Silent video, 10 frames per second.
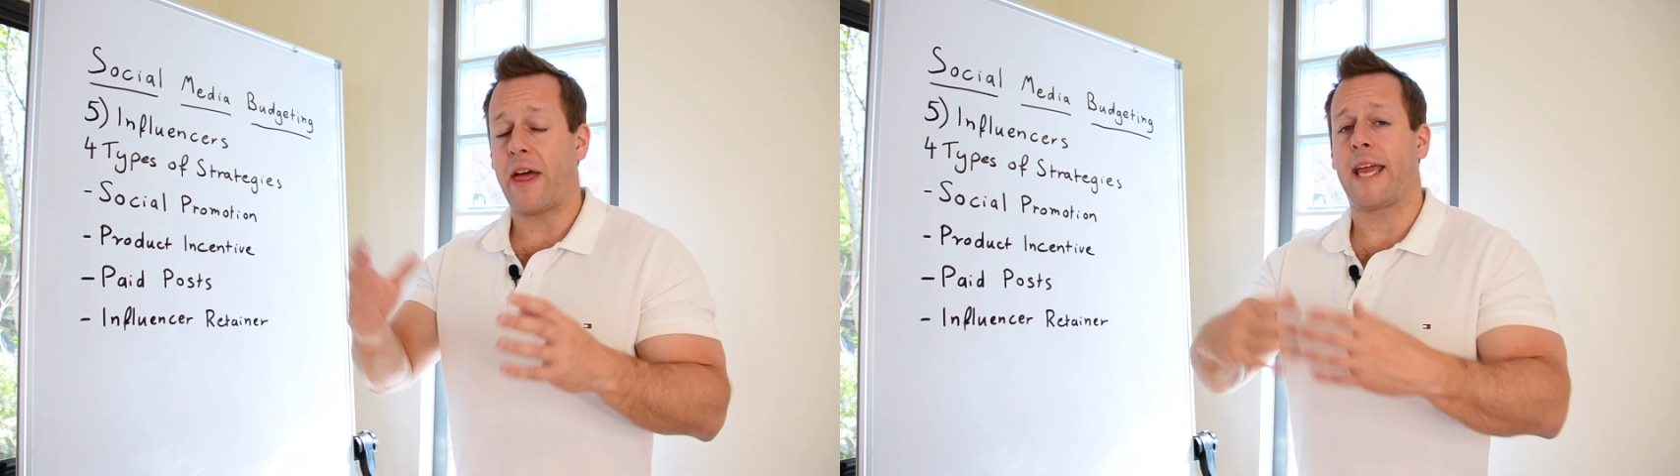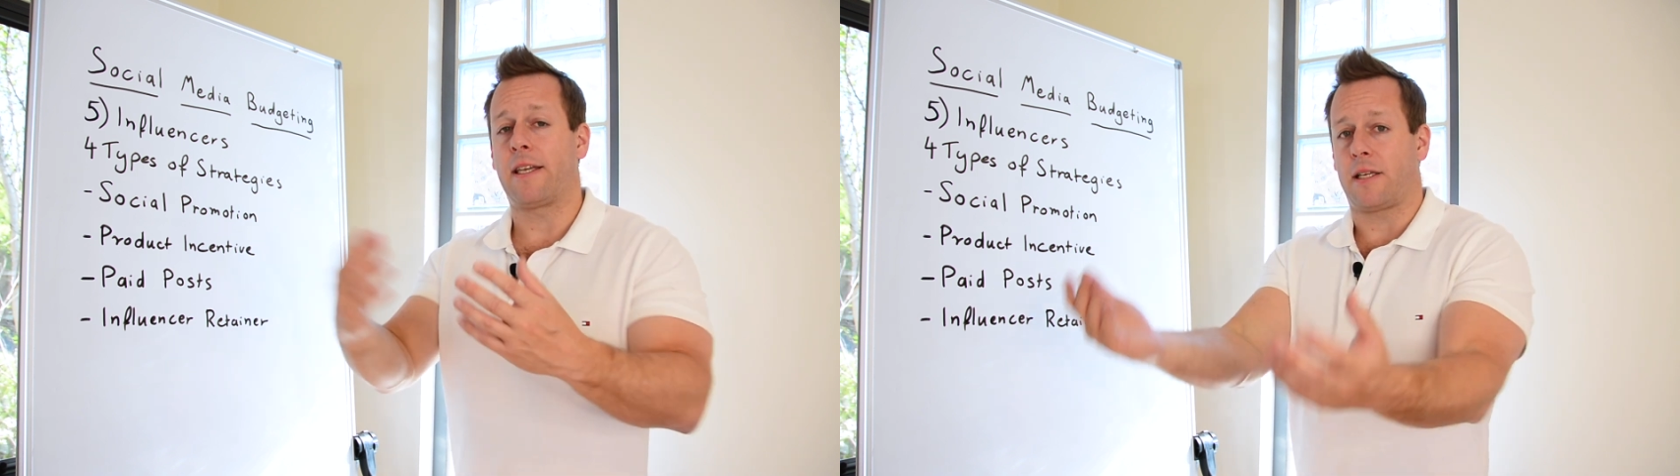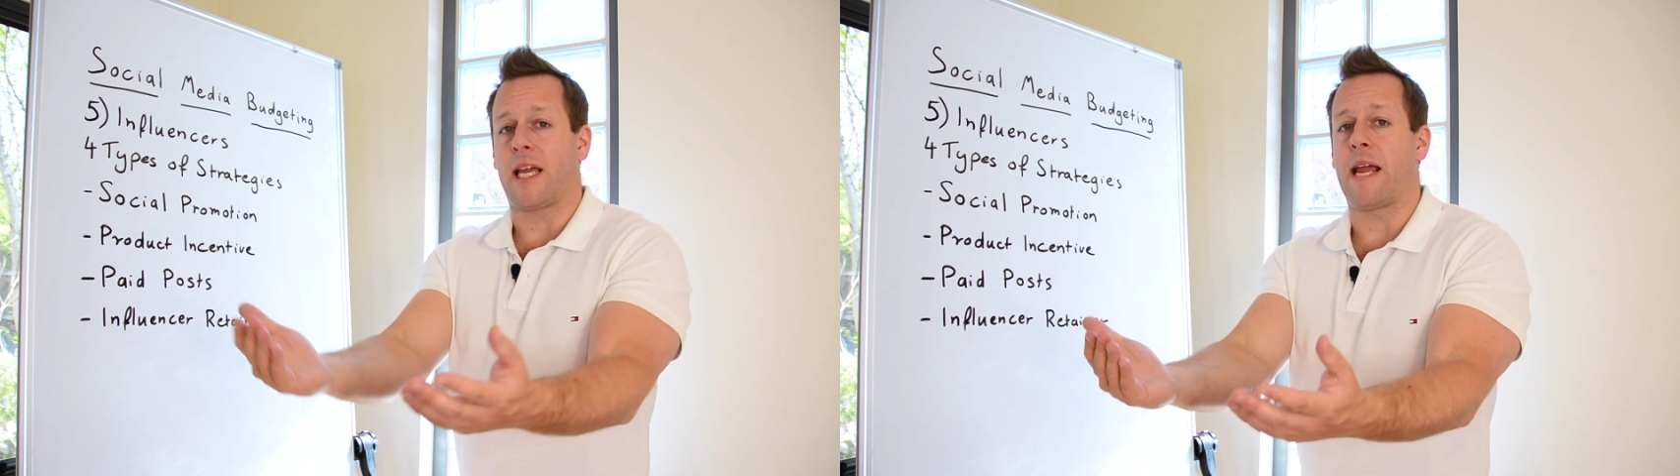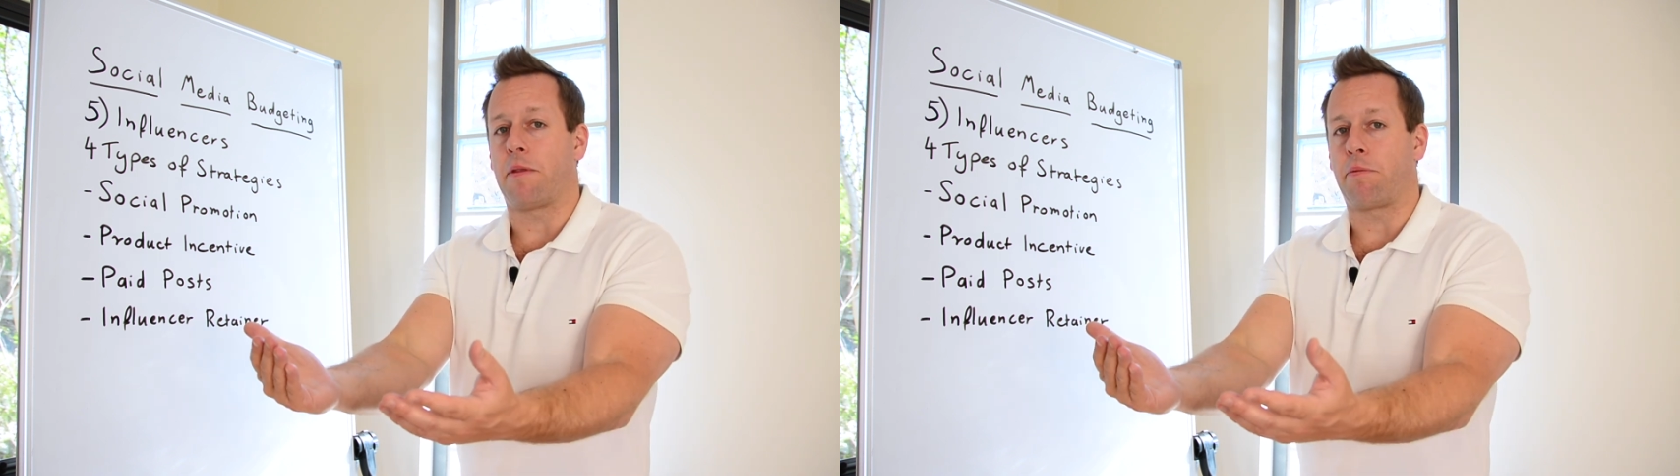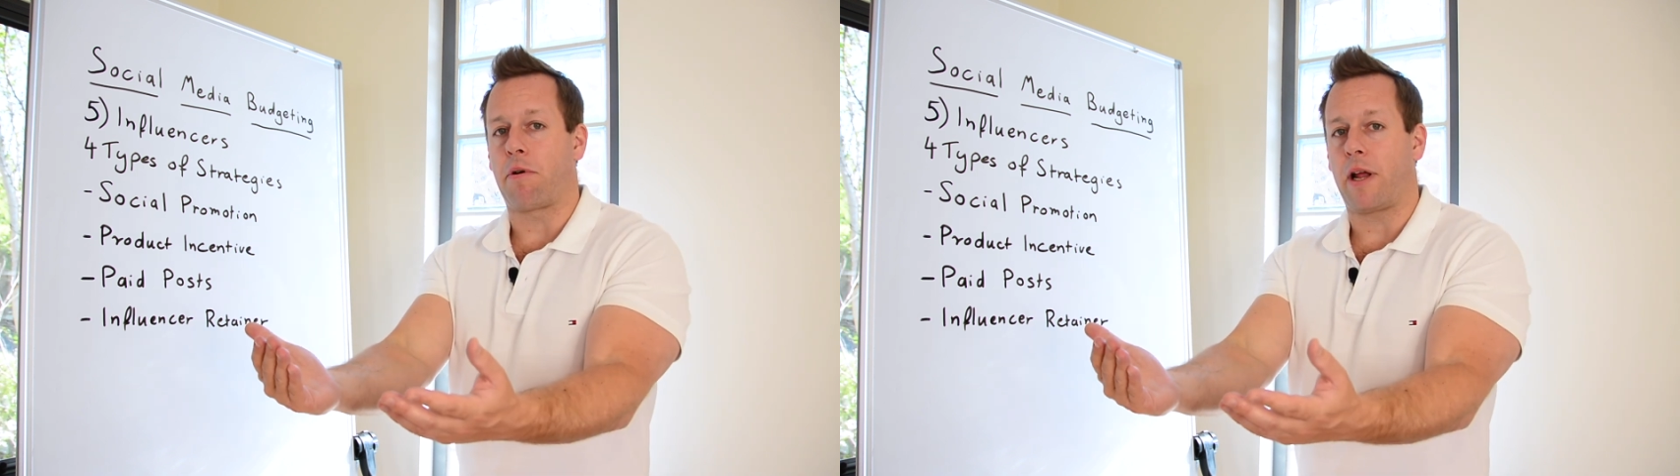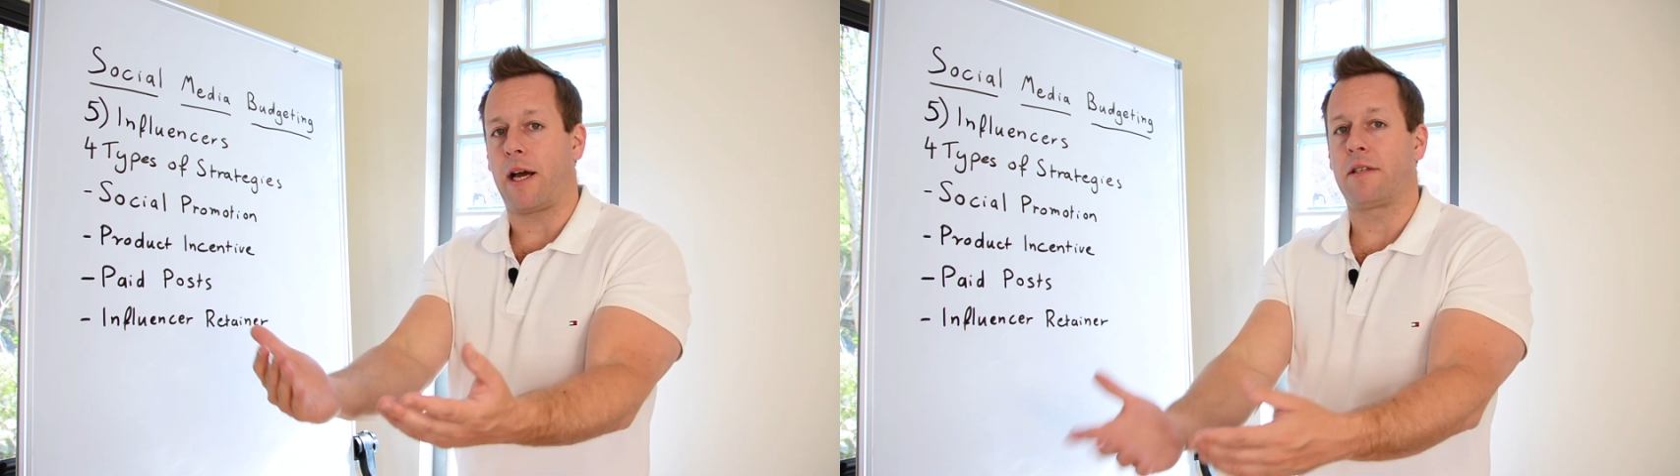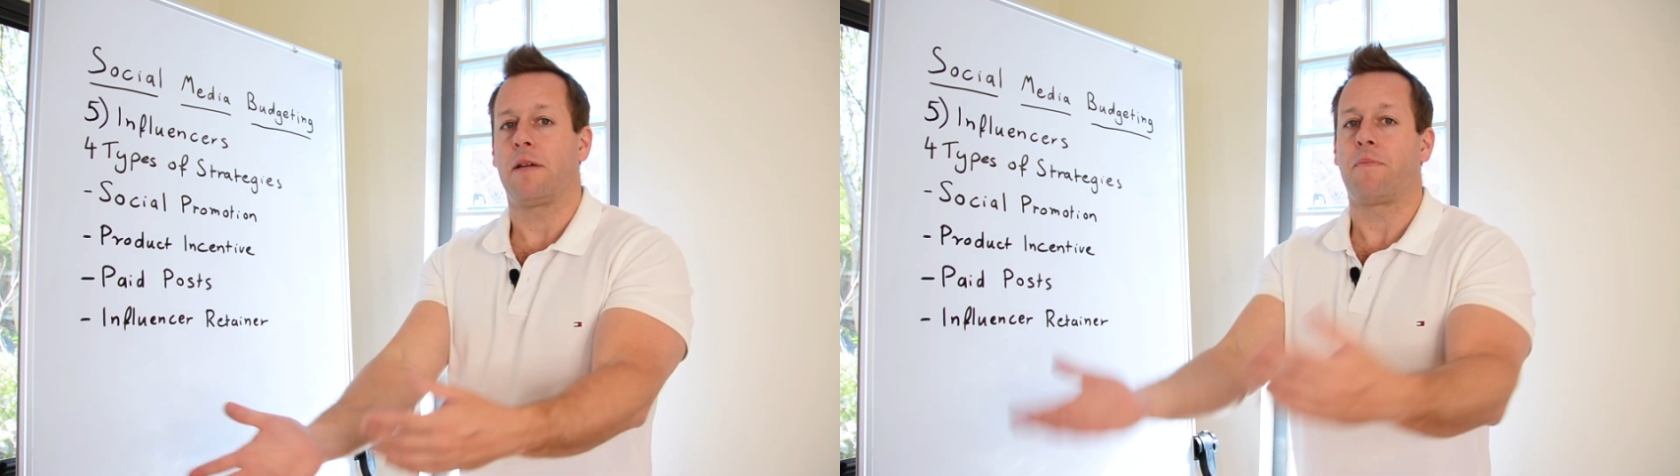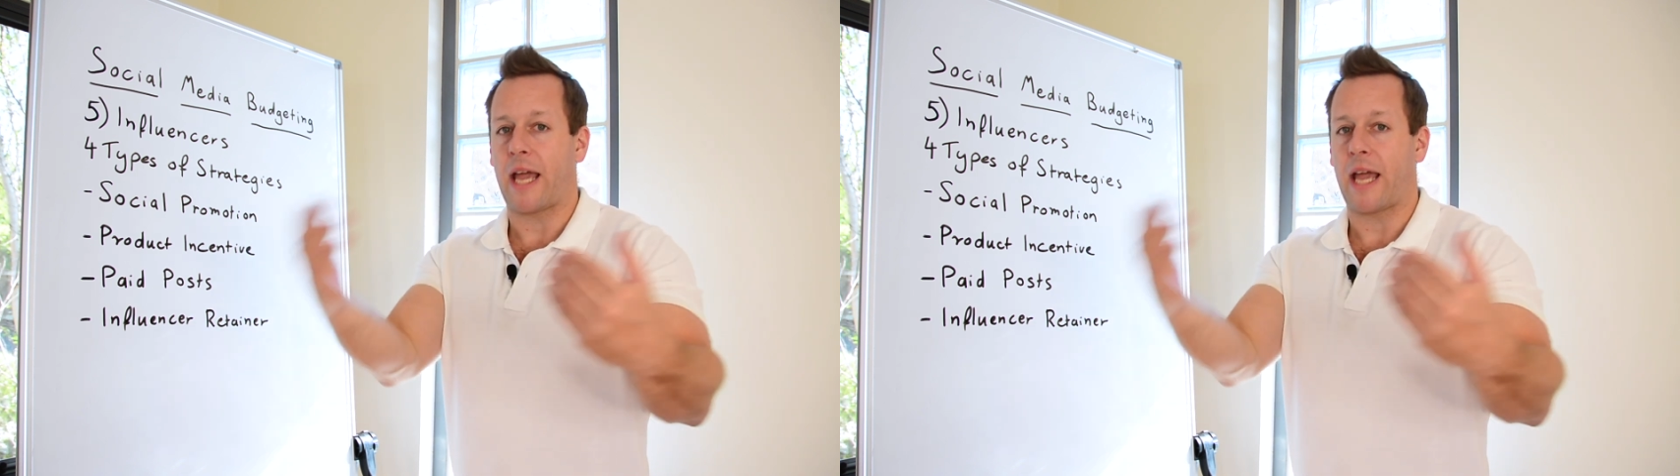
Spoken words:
They get to keep the product